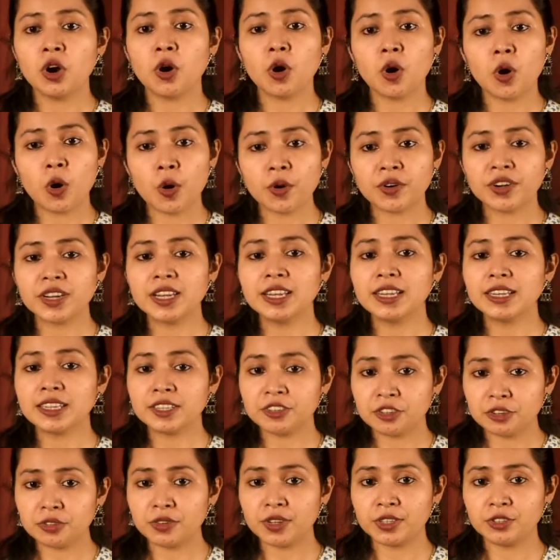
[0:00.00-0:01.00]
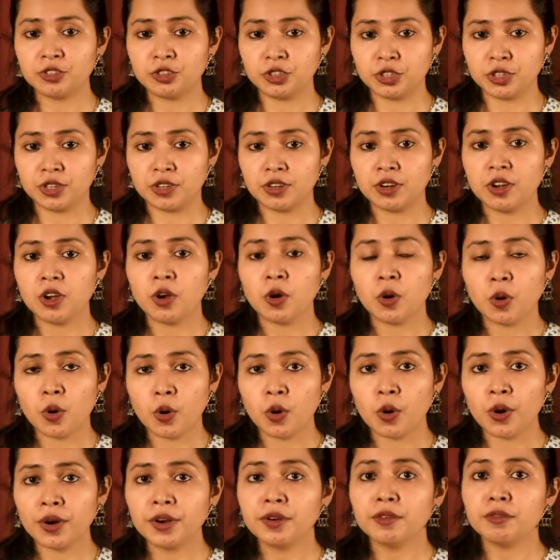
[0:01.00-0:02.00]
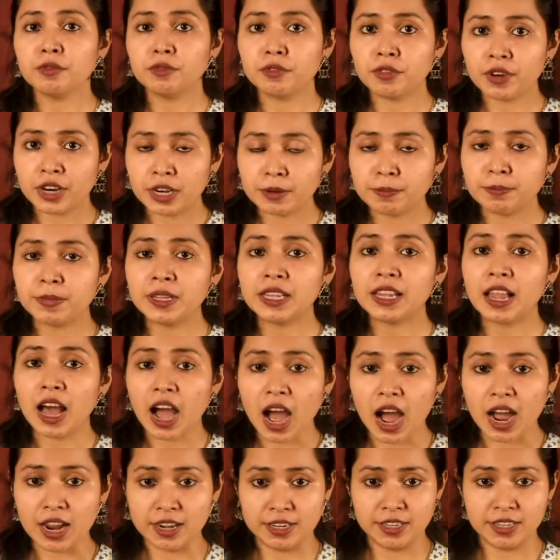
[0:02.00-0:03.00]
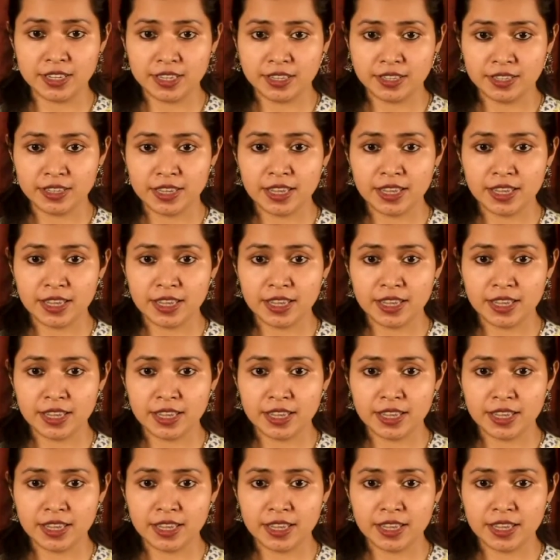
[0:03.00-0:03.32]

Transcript: oral literature or verbal art